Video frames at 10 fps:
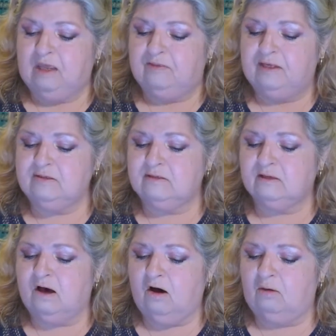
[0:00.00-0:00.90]
This is
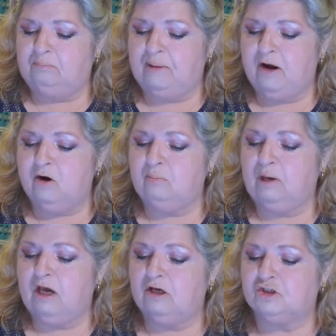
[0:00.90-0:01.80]
called Bare
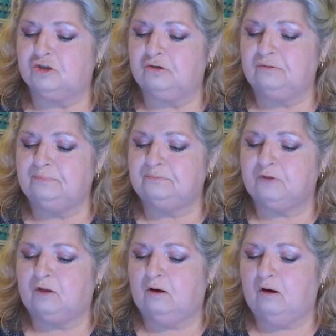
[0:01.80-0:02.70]
Blusher.
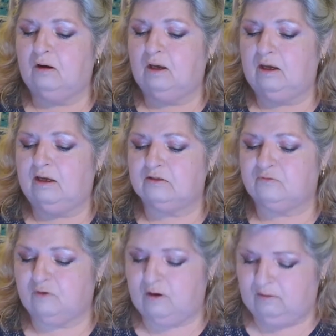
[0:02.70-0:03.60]
It's
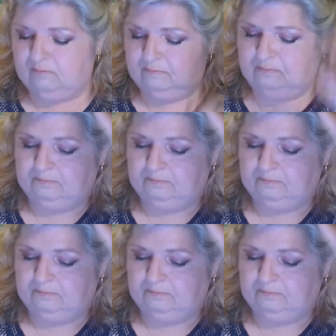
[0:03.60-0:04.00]
from,